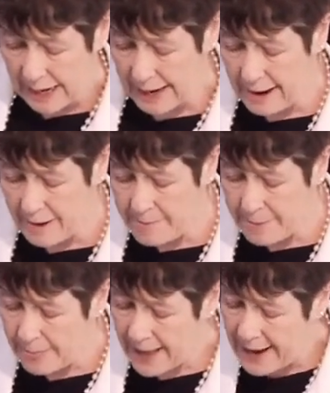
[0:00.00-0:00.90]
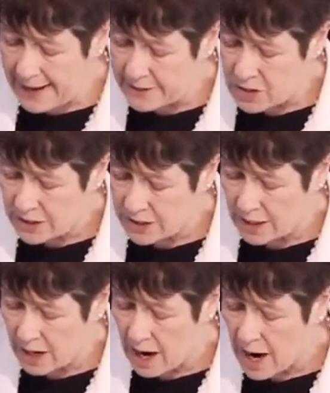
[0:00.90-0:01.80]
And
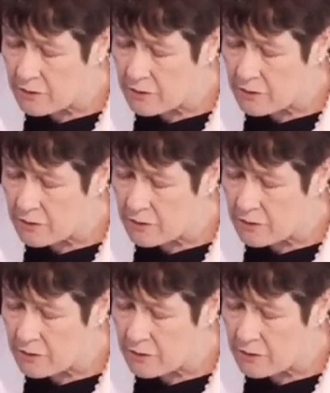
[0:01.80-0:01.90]
I